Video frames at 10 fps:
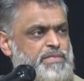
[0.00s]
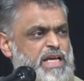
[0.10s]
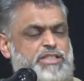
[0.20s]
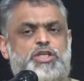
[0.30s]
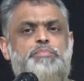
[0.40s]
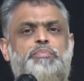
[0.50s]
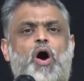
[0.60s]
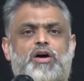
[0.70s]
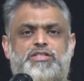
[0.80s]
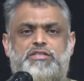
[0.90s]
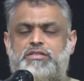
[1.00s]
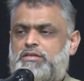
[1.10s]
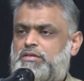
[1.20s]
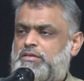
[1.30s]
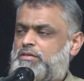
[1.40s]
It surpassed
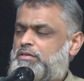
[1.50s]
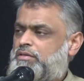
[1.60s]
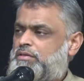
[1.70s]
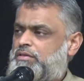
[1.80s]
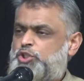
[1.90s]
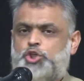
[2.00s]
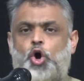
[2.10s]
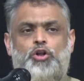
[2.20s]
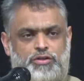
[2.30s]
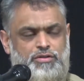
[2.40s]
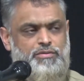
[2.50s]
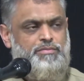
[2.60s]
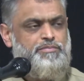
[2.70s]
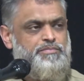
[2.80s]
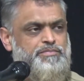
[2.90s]
John.
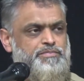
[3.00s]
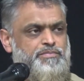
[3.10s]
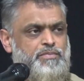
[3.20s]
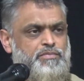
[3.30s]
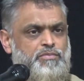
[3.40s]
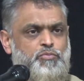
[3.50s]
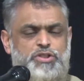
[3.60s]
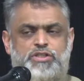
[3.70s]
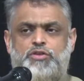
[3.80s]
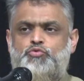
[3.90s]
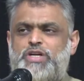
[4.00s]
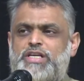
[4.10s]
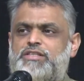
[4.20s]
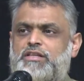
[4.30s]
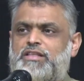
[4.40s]
What's the
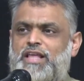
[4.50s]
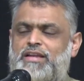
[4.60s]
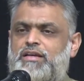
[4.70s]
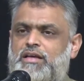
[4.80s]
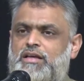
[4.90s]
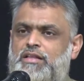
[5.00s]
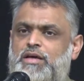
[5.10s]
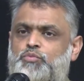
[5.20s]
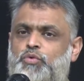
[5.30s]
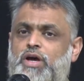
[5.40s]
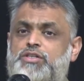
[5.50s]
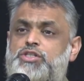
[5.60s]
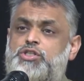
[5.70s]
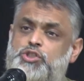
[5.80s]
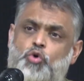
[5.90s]
reason then that we are
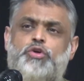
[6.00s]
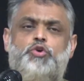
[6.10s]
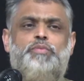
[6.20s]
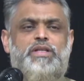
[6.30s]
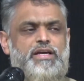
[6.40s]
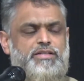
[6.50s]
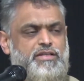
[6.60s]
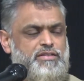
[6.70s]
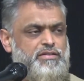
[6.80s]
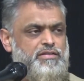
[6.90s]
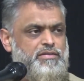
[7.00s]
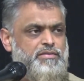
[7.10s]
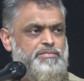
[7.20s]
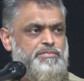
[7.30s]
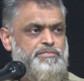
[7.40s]
so humiliated?
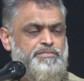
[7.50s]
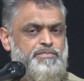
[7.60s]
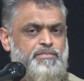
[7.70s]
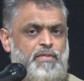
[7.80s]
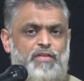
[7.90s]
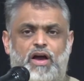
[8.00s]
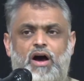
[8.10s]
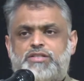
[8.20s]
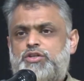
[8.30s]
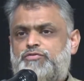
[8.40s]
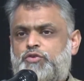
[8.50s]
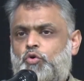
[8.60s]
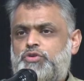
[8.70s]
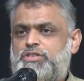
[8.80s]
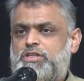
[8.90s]
And the answer, of
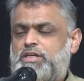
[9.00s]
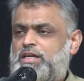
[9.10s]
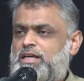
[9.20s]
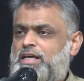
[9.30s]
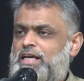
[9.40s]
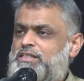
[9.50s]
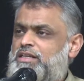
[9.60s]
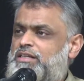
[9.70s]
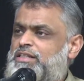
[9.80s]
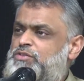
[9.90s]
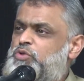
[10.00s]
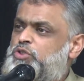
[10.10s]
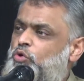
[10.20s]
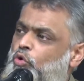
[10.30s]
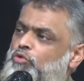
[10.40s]
course, is this
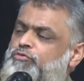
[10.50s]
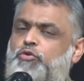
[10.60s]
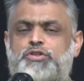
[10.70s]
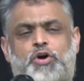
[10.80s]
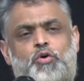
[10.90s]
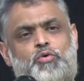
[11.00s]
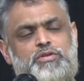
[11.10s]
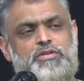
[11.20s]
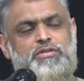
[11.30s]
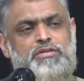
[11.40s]
was all foretold.